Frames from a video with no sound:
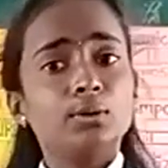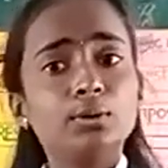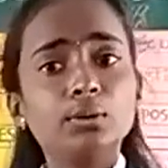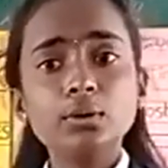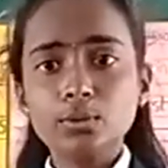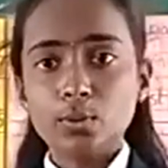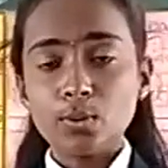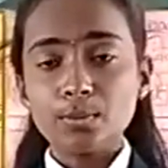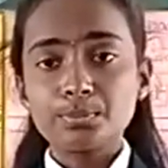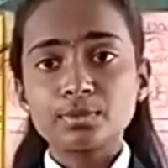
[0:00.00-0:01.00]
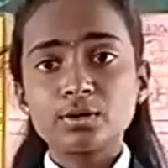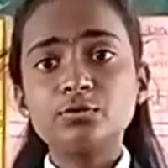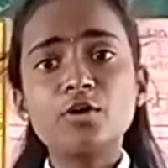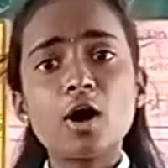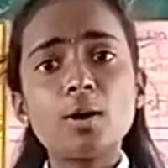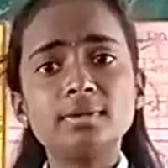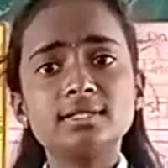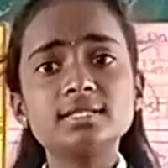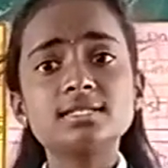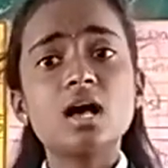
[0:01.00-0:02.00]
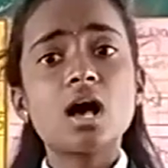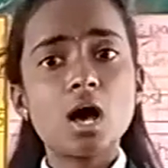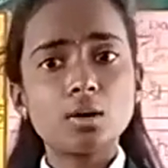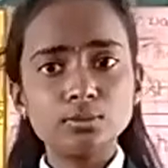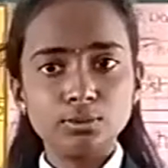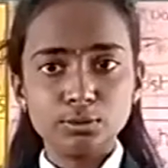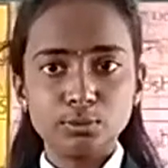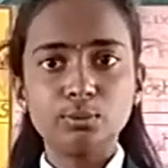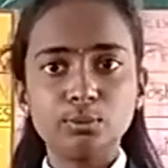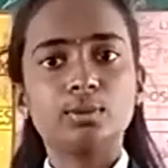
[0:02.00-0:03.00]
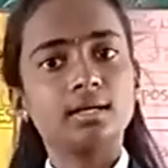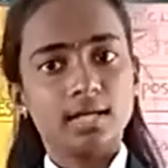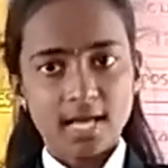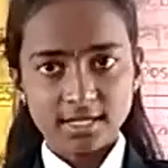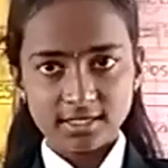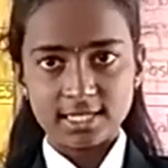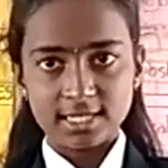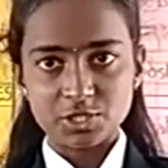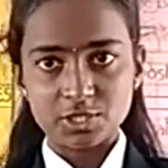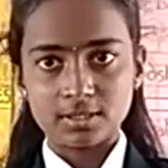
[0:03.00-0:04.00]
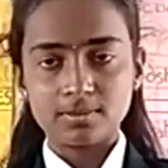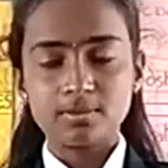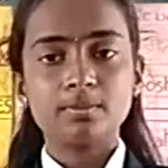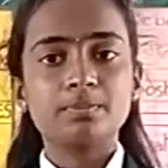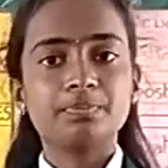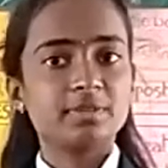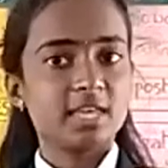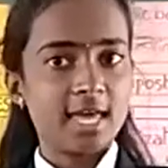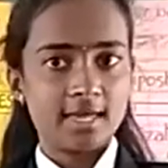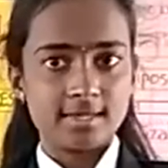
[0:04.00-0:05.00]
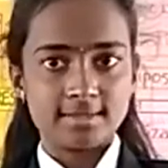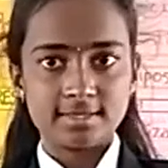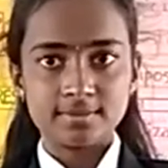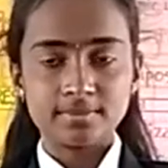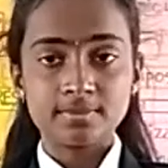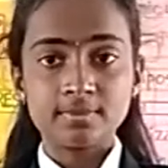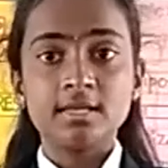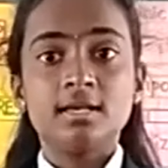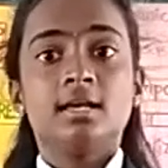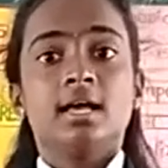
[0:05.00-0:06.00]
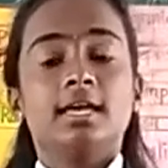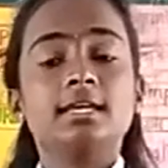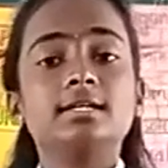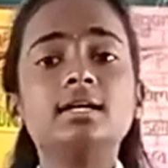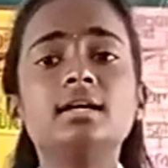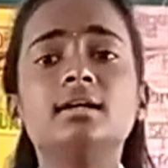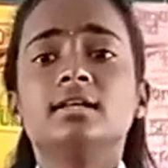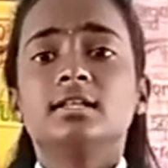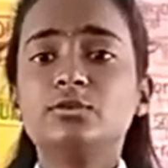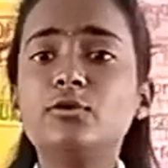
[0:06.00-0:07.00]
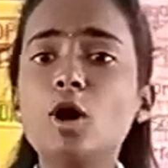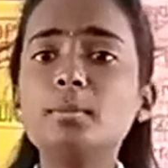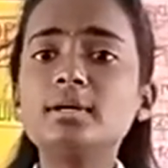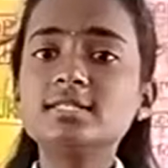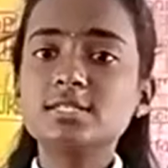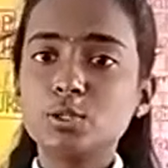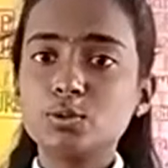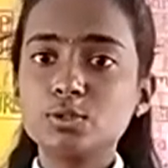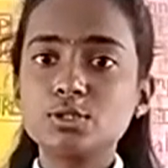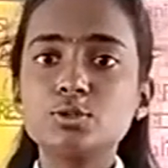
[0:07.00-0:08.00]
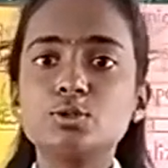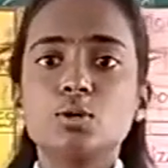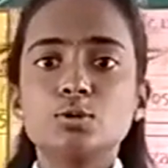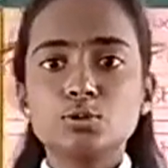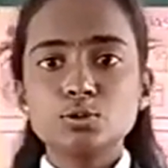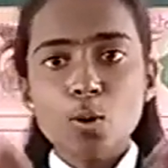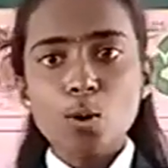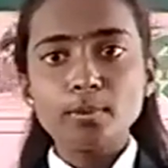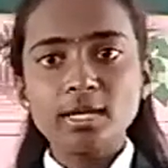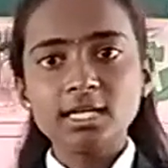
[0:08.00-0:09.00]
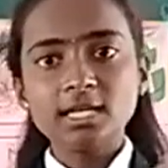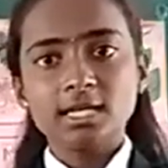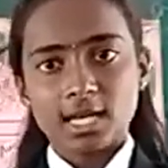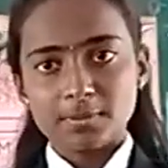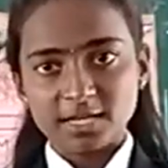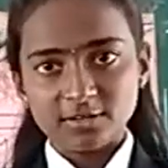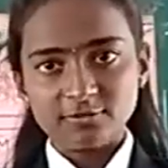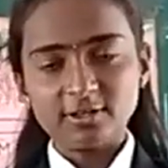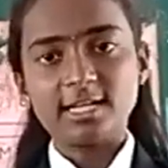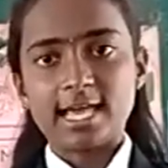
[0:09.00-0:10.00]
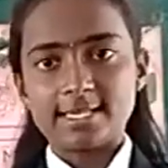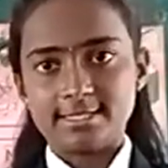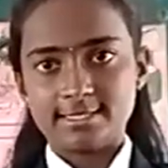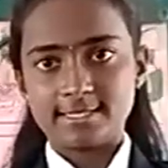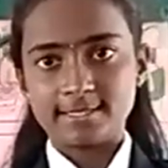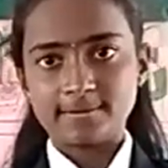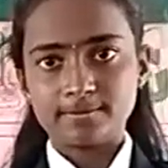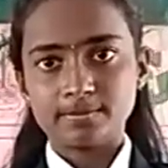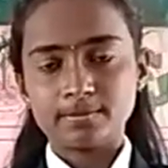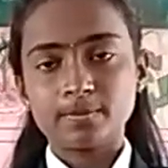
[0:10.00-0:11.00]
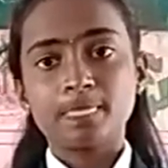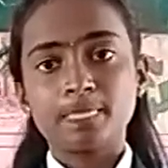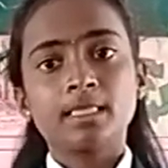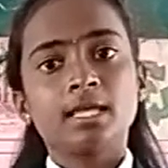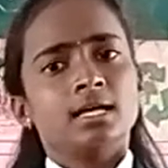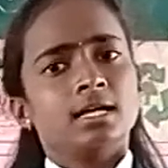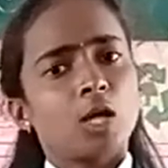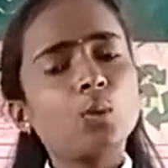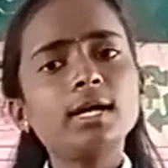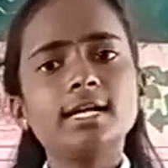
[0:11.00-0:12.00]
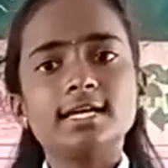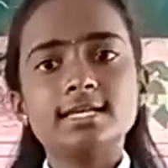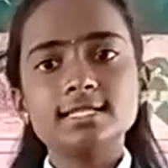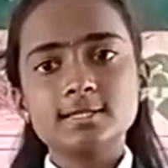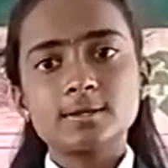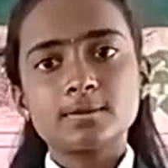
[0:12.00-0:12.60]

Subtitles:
do you know farmers how do agriculture? Yes, here the farmers use so many chemical fertilizers. Nowadays,